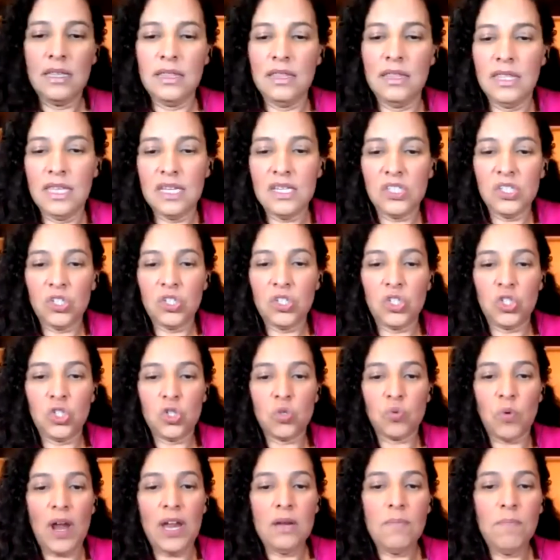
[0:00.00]
this
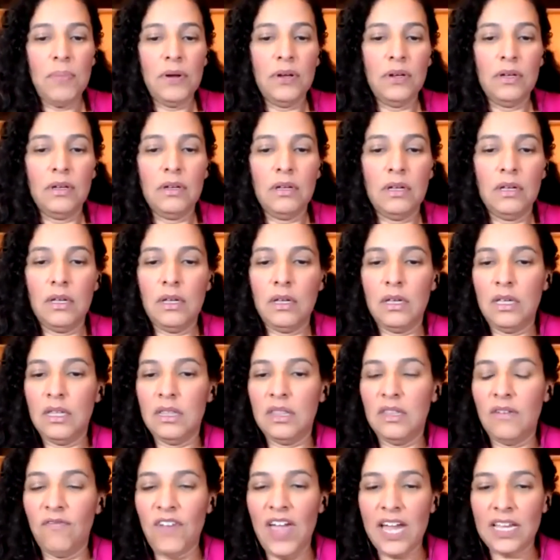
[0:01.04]
stripe,
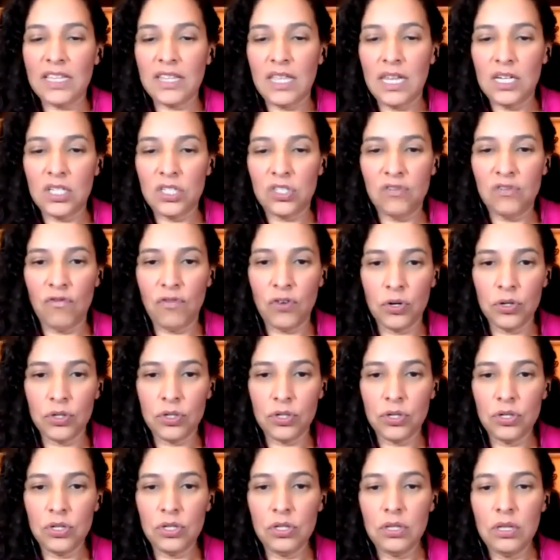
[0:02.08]
the fact that it's
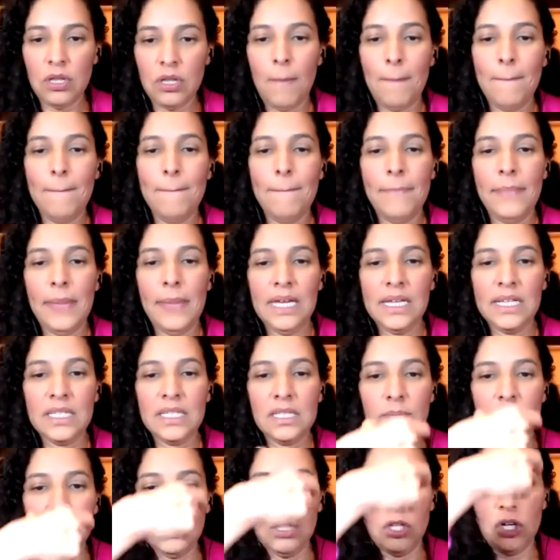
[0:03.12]
vertical makes
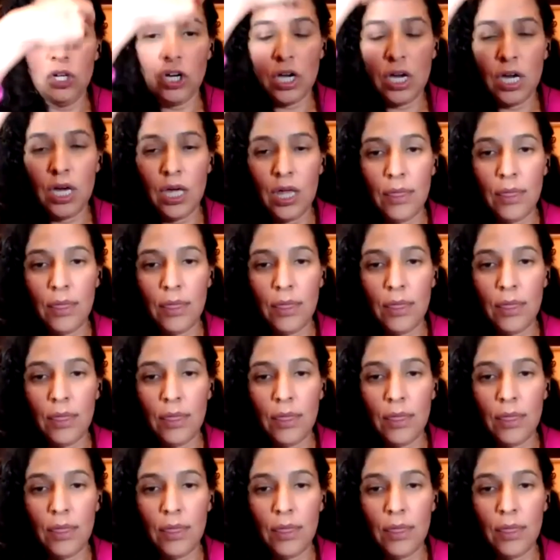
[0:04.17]
me look